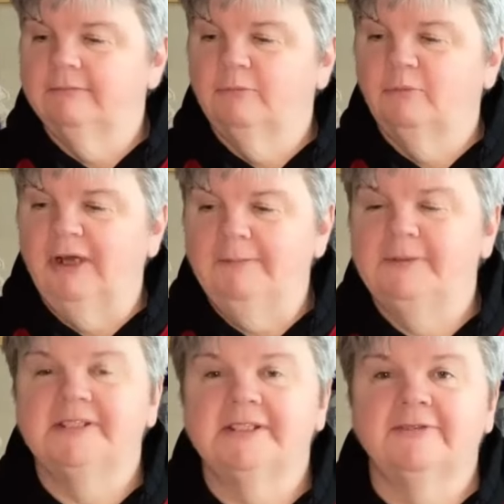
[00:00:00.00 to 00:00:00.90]

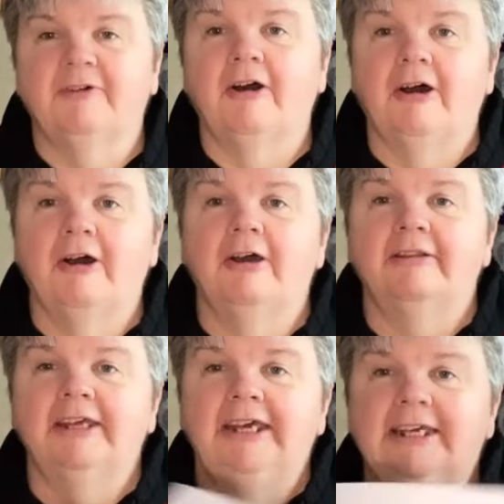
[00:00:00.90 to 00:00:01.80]
whips for
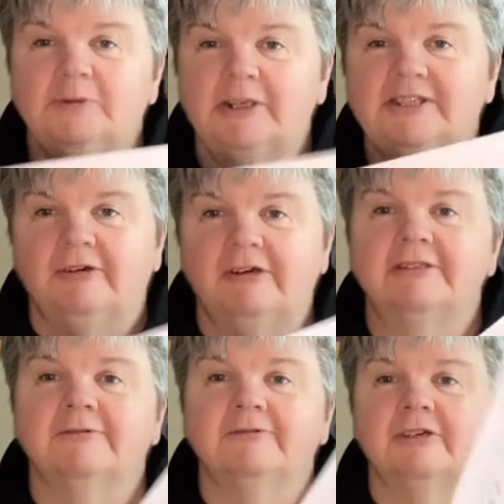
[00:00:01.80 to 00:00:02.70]
the 24
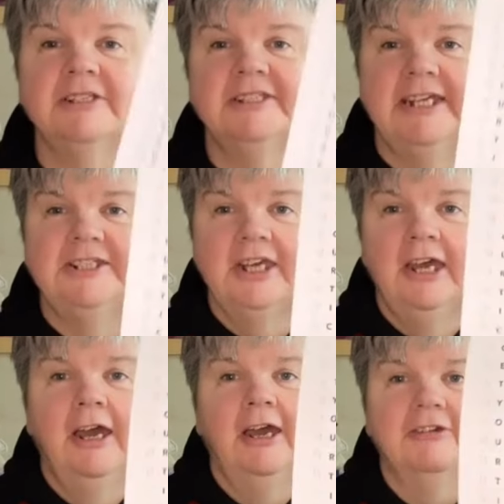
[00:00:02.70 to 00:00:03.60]
Hours of Cross Stitch
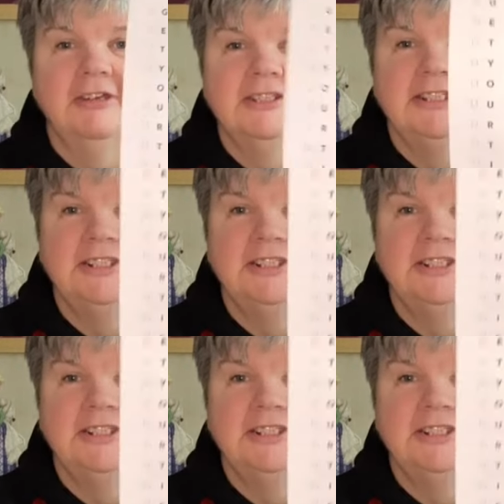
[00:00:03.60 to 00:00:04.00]
Acrostic